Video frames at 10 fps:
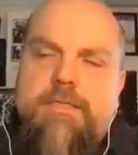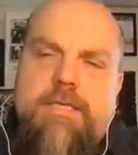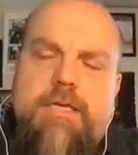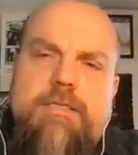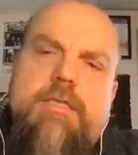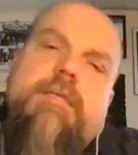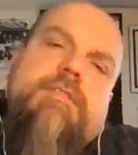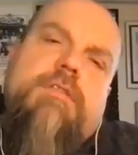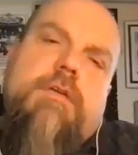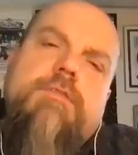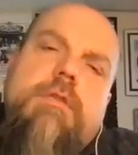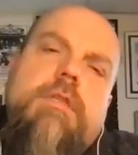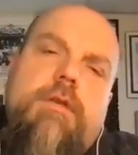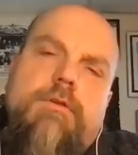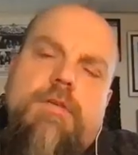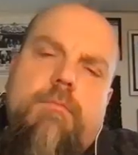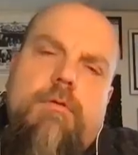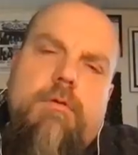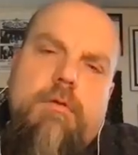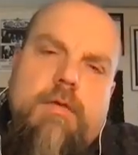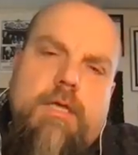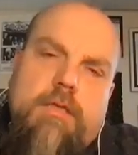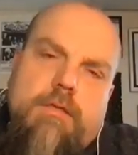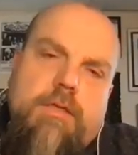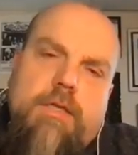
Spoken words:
he said is it starts with leadership, and the